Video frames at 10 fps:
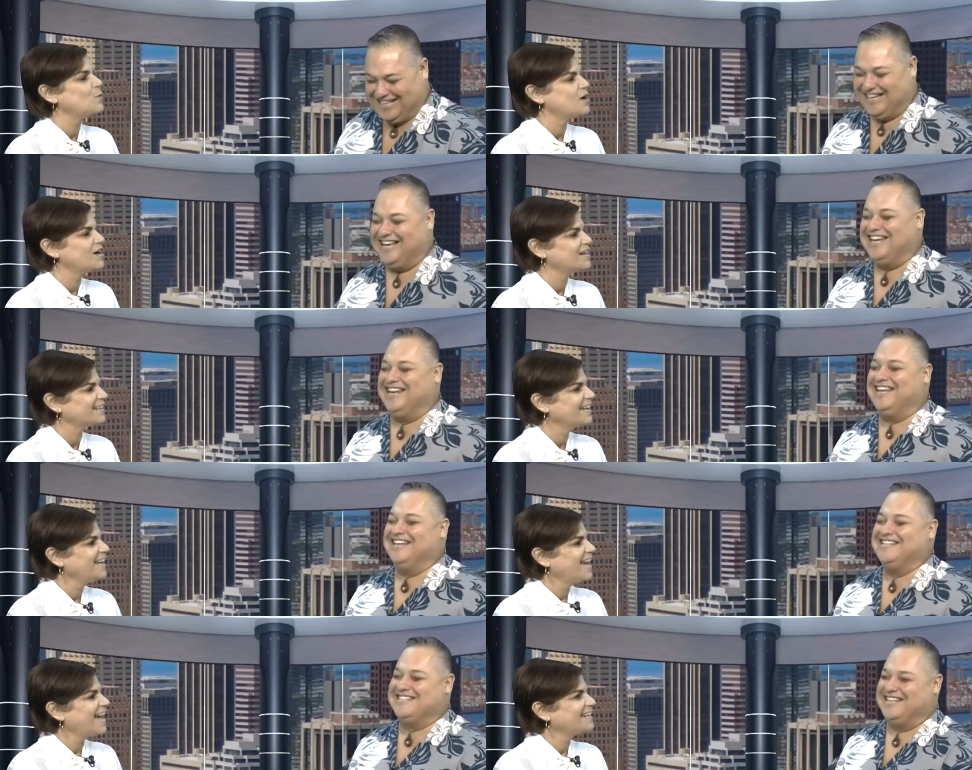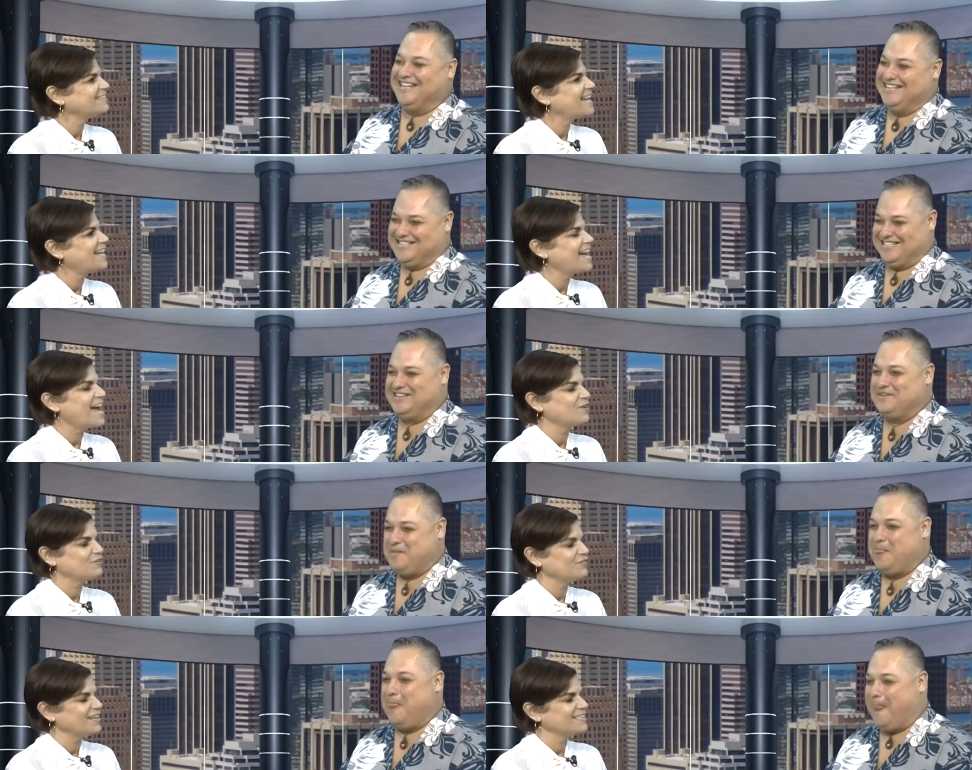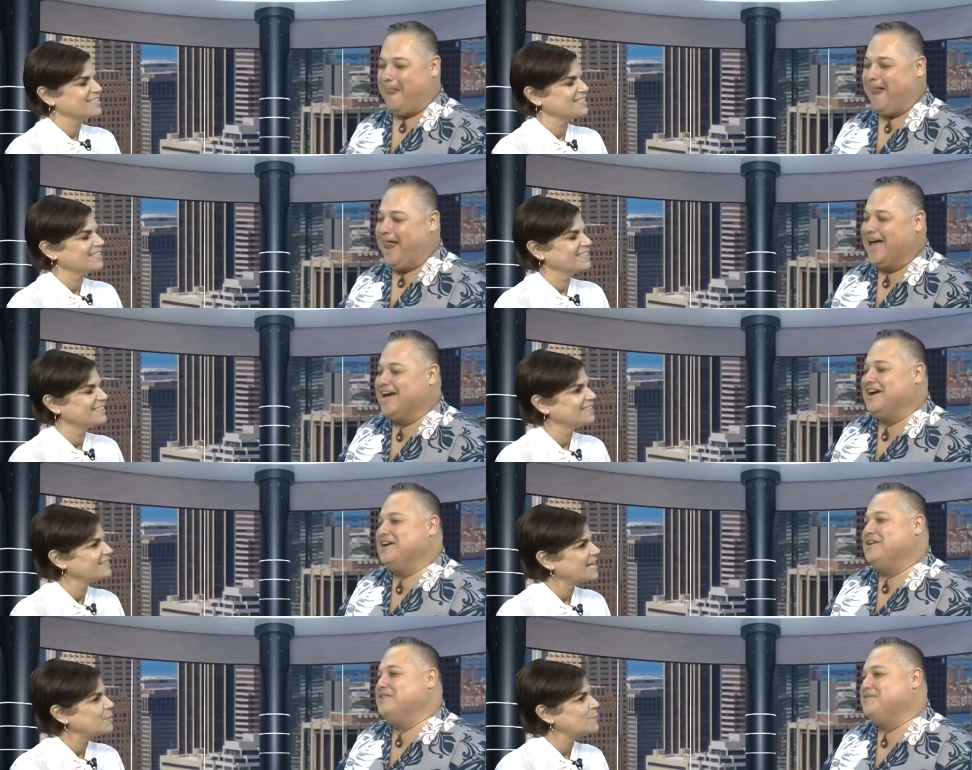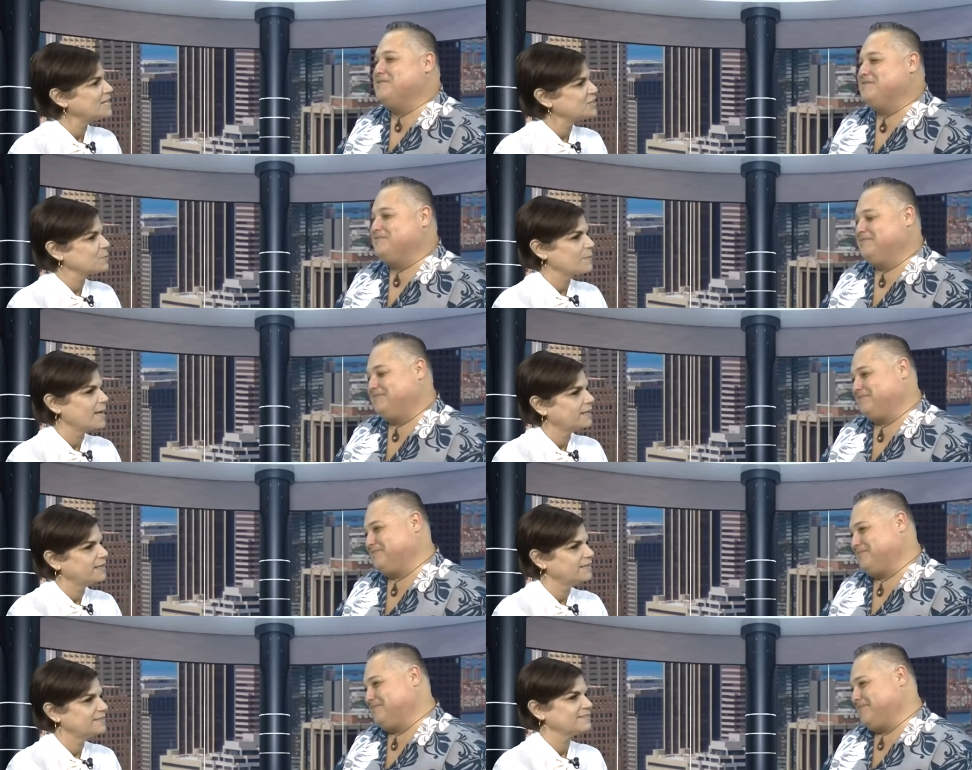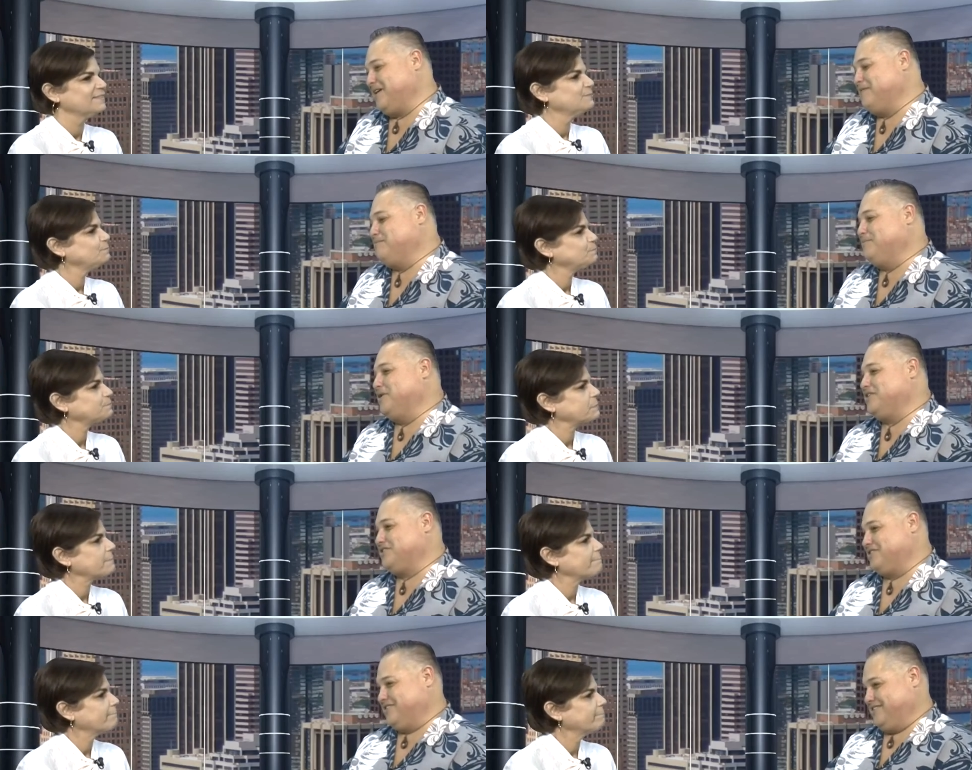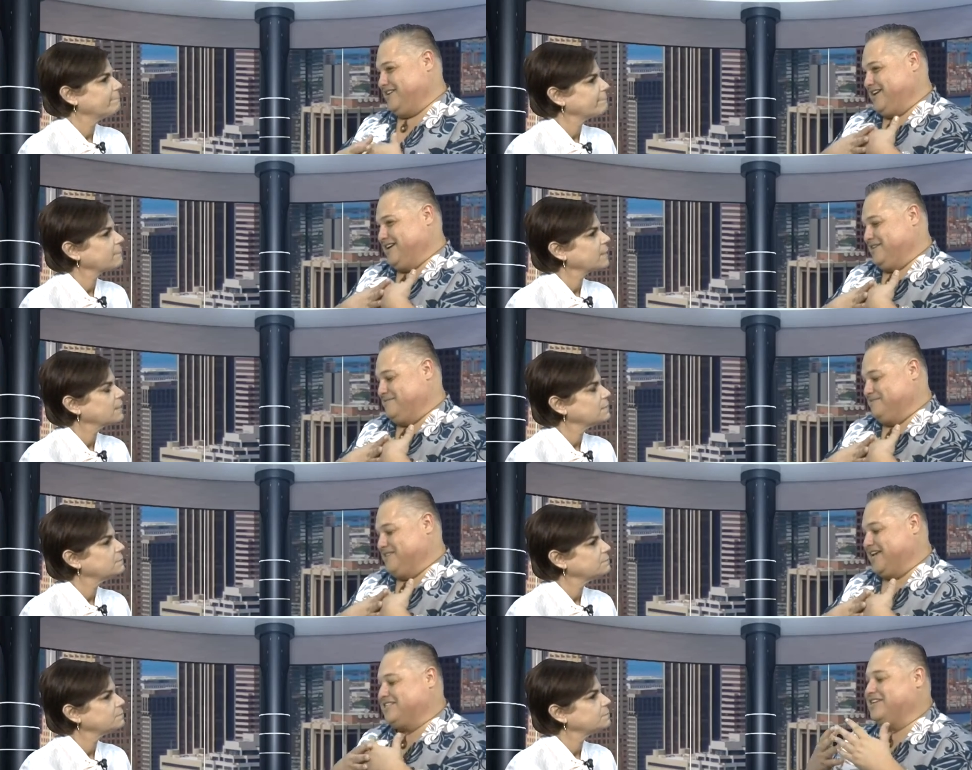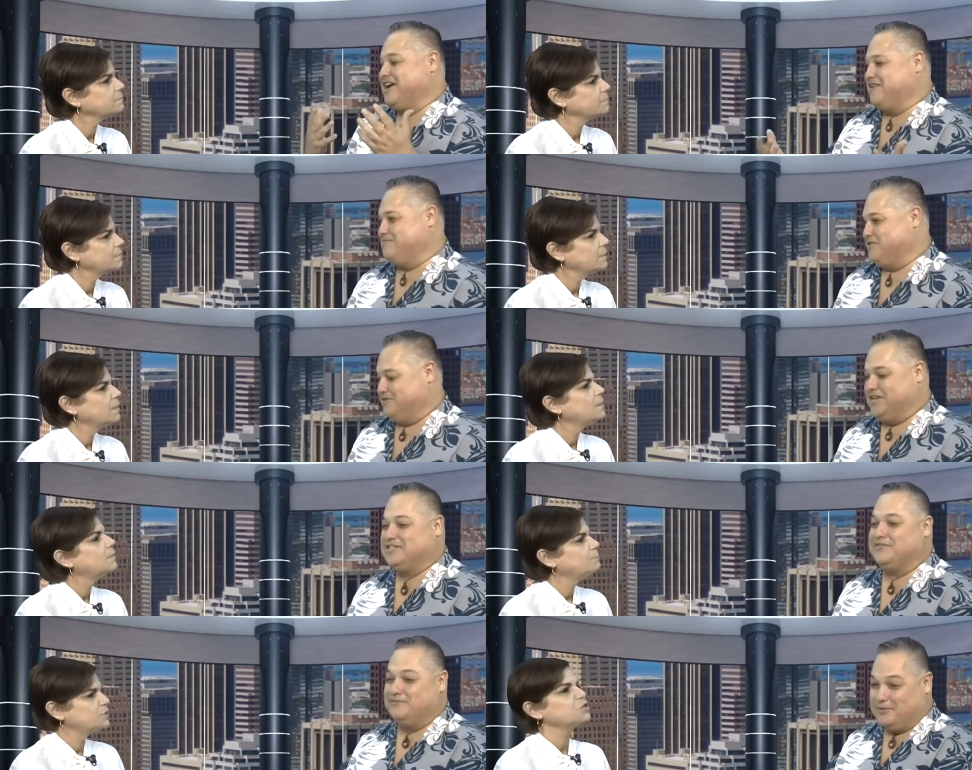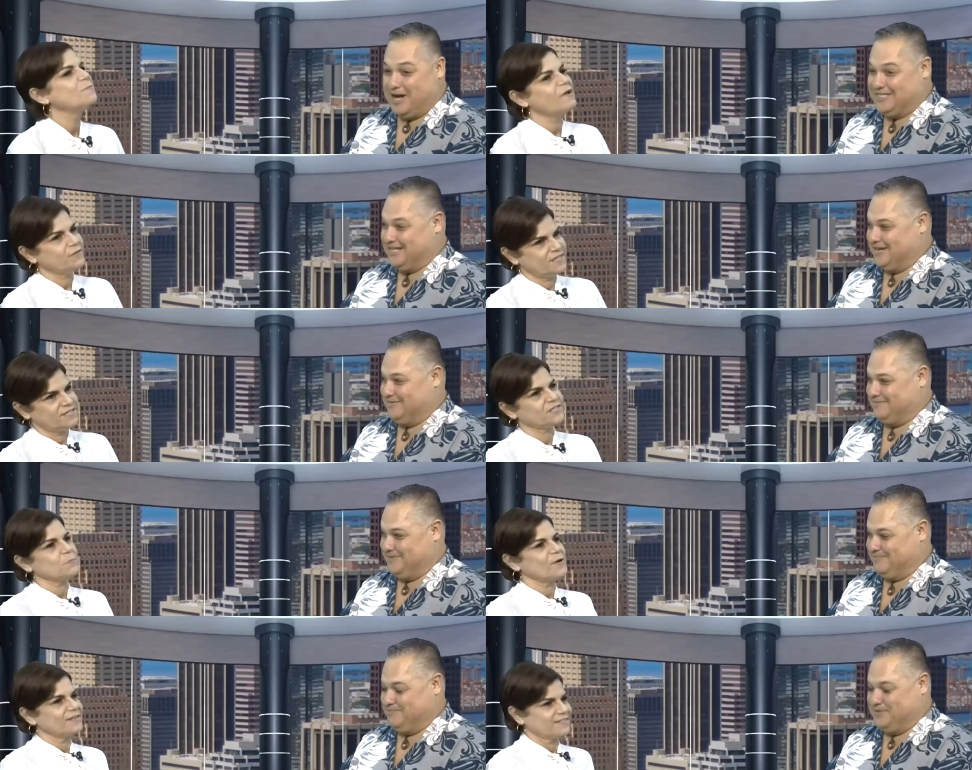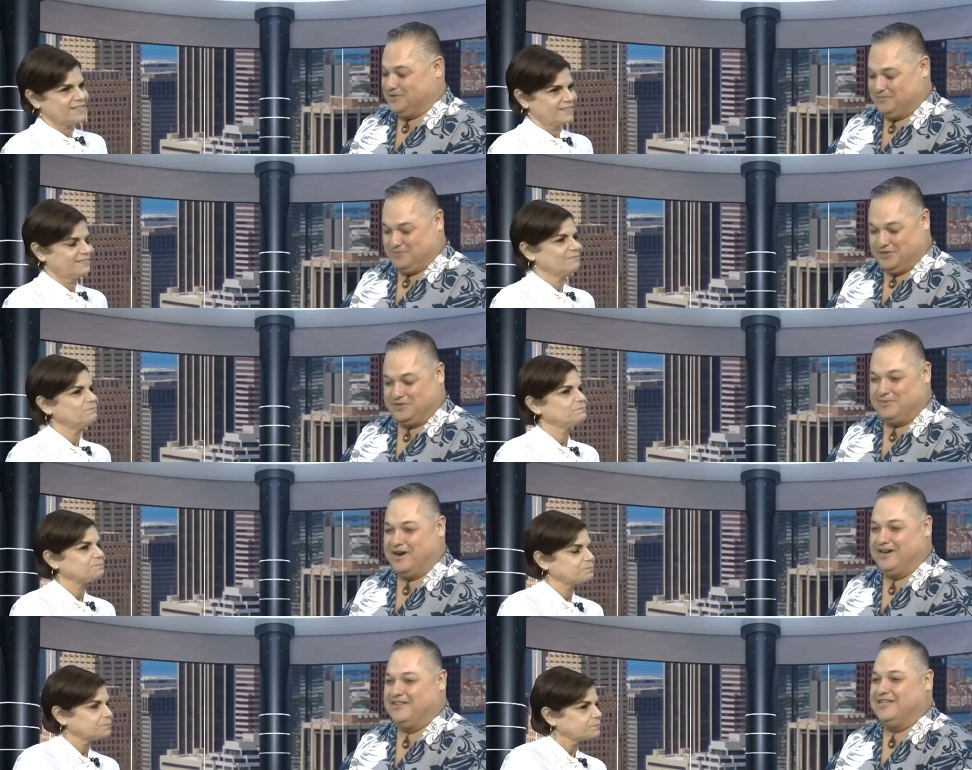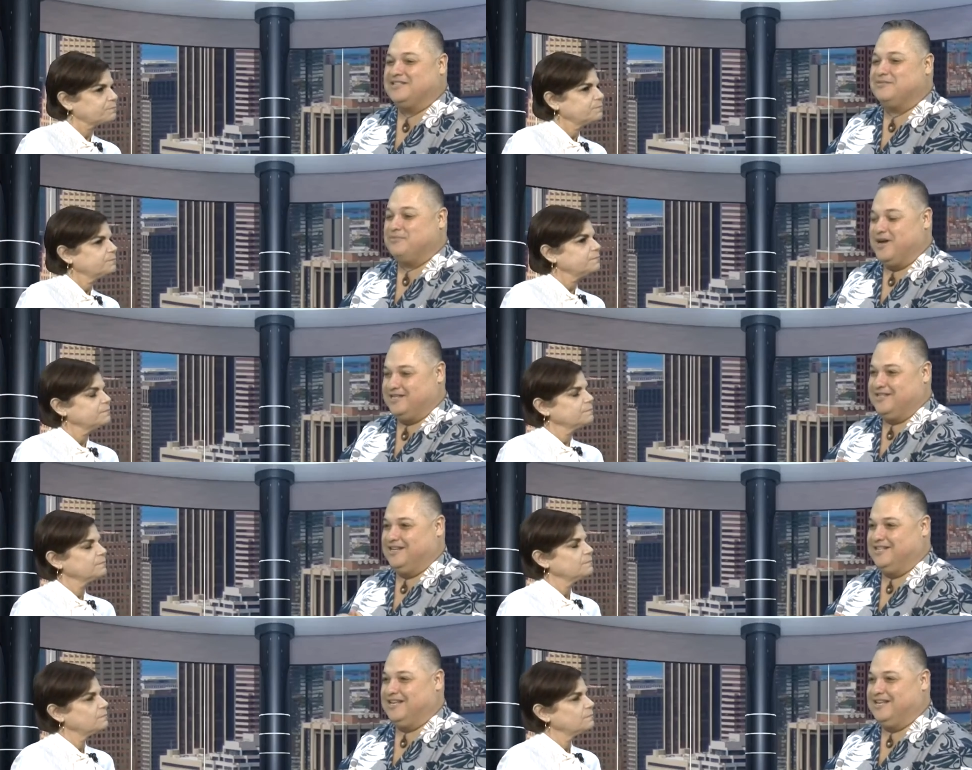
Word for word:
Speaker 1: work and a is. lot of aggravation and a lot of well, pinching pennies.
Speaker 2: Butch um, takes care of most of He's the Butch president. Meredith is the president. Butch, Butch Meredith is the president,